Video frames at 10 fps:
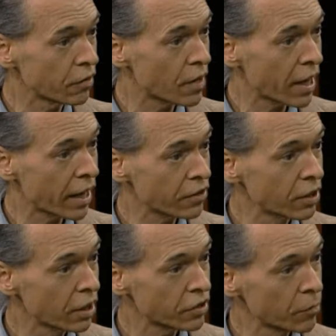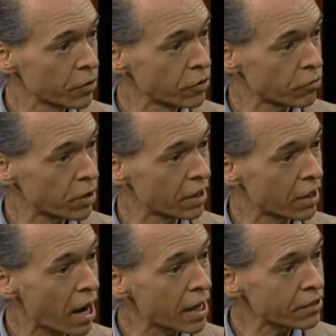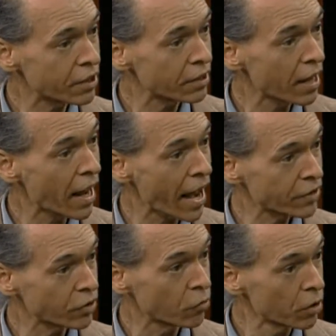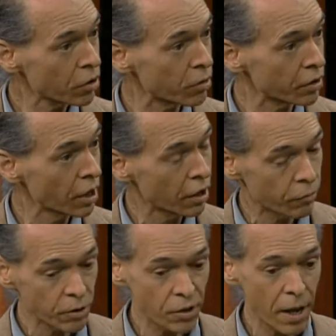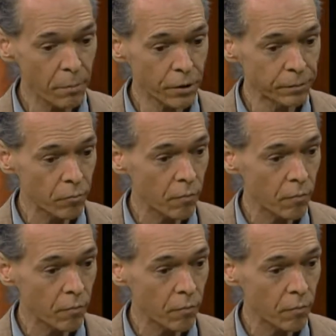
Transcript: that someone who's creating content has to work with? For example,